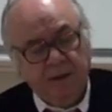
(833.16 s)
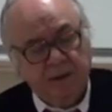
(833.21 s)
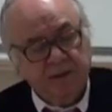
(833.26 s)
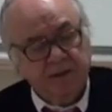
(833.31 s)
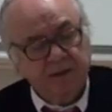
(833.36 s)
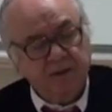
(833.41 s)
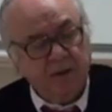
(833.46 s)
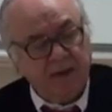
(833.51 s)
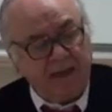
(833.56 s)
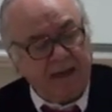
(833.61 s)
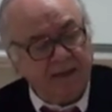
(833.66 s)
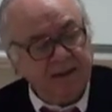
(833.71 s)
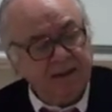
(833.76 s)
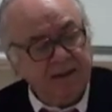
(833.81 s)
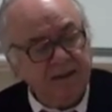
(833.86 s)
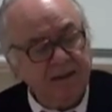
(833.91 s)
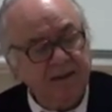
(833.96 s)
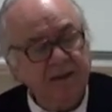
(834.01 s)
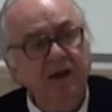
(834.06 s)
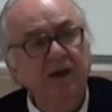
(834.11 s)
So
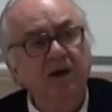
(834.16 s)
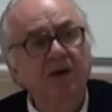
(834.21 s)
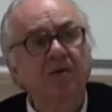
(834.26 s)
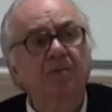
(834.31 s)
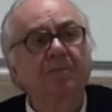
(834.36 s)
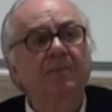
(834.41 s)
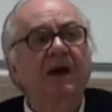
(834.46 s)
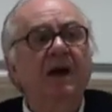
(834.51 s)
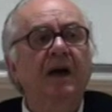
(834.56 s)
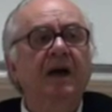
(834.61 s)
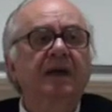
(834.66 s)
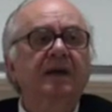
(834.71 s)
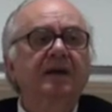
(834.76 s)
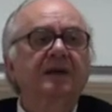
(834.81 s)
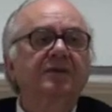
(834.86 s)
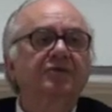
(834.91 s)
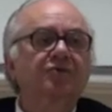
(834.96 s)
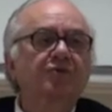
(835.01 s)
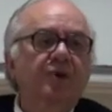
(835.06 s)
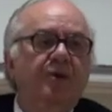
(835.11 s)
let's go by
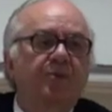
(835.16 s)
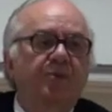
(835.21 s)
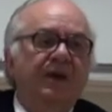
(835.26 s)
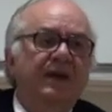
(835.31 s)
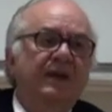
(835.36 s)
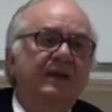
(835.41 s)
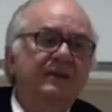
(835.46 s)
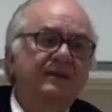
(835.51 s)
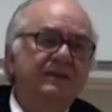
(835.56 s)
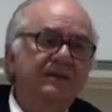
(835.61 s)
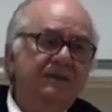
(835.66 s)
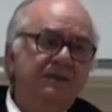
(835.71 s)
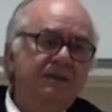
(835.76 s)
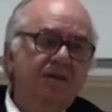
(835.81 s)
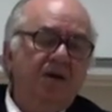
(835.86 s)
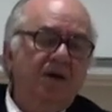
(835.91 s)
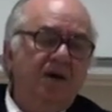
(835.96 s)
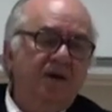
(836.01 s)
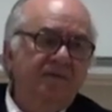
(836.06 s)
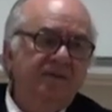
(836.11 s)
degrees
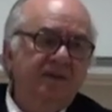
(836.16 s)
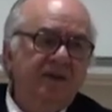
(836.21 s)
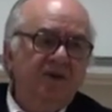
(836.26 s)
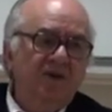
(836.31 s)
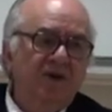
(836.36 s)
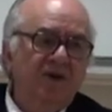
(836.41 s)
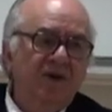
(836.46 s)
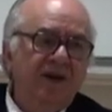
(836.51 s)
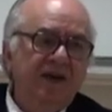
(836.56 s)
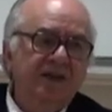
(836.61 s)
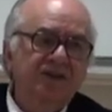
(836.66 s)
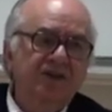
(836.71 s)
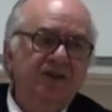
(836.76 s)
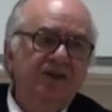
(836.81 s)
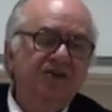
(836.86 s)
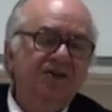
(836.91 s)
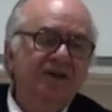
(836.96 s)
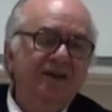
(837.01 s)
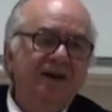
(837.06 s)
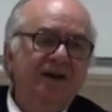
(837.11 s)
of
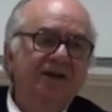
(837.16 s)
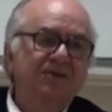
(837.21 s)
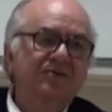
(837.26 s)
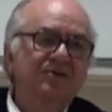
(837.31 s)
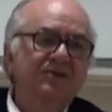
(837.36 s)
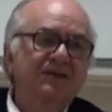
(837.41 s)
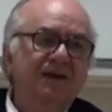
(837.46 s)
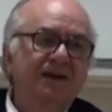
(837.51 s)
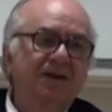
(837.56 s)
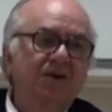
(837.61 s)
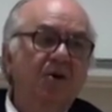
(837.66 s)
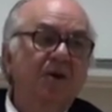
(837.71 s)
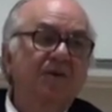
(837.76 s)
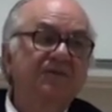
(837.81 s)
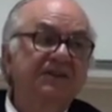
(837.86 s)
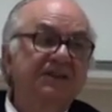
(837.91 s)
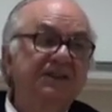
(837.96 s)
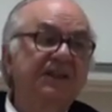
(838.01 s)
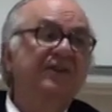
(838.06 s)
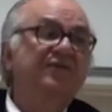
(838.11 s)
decolonization, I would say,
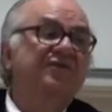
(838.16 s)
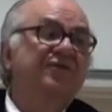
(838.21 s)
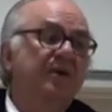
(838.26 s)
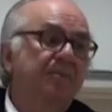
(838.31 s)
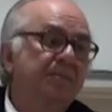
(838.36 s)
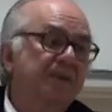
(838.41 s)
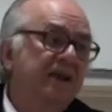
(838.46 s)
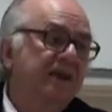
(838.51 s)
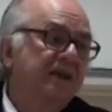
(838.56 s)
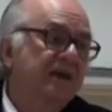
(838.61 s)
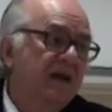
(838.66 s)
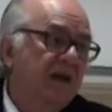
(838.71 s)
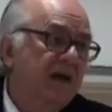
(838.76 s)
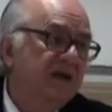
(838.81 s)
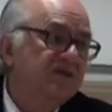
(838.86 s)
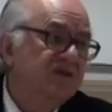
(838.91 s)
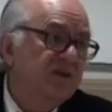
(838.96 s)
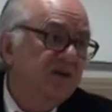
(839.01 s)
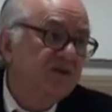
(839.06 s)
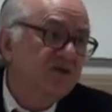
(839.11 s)
of
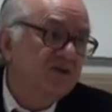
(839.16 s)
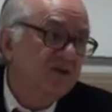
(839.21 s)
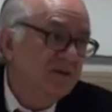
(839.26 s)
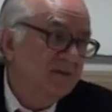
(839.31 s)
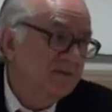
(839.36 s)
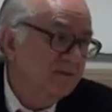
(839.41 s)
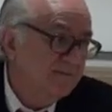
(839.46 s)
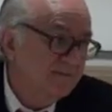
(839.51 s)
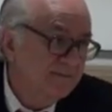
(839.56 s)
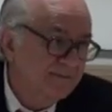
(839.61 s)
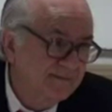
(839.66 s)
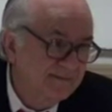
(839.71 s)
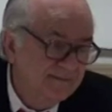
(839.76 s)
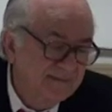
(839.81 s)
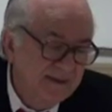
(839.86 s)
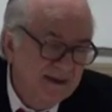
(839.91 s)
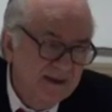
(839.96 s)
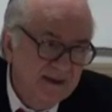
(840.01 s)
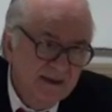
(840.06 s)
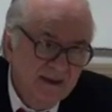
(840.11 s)
defamiliarization,
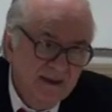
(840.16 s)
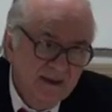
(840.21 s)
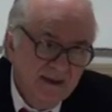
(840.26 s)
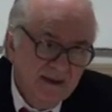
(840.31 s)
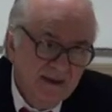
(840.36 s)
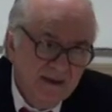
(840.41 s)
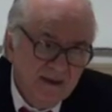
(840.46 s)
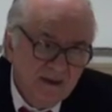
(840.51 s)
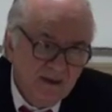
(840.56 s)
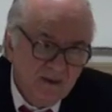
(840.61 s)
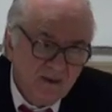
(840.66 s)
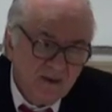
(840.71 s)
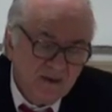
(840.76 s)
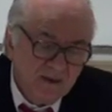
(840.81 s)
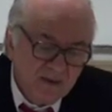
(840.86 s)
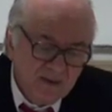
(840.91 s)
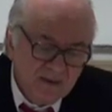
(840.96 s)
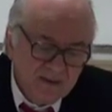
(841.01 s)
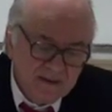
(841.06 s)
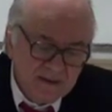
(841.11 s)
or
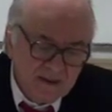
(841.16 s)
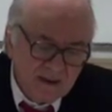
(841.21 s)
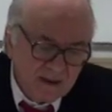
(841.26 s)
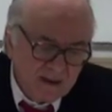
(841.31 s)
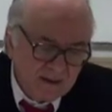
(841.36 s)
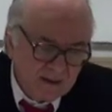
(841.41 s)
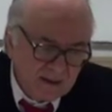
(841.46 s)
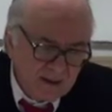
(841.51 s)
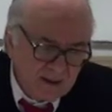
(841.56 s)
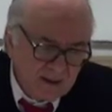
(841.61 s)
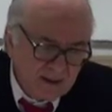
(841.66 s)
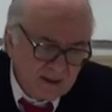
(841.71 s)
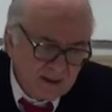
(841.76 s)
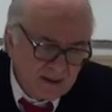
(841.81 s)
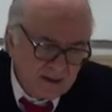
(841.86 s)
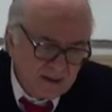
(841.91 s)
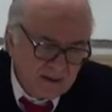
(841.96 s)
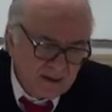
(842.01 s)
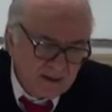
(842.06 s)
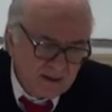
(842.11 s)
using
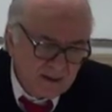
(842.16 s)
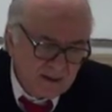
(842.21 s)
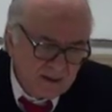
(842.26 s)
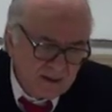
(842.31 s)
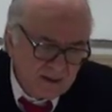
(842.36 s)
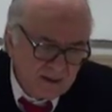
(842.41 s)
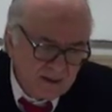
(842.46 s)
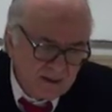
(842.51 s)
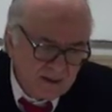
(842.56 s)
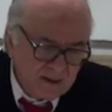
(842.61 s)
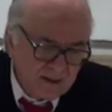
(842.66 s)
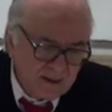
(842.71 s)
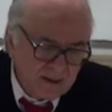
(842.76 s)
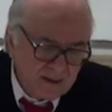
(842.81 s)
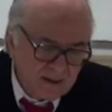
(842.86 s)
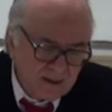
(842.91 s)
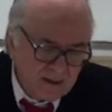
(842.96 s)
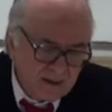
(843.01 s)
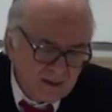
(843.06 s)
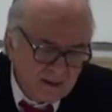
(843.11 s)
uh,
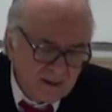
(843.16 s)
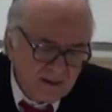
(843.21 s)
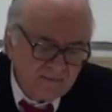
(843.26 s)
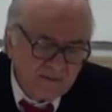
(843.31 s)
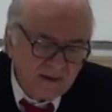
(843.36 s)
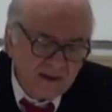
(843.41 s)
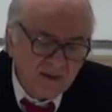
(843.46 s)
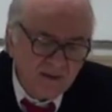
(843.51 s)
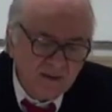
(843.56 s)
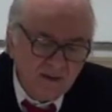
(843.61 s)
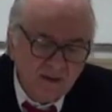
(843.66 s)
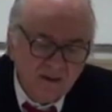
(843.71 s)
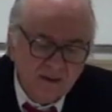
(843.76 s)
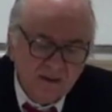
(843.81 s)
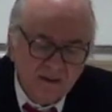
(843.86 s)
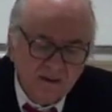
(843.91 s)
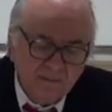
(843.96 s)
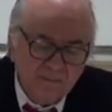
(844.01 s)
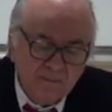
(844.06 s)
a very good uh,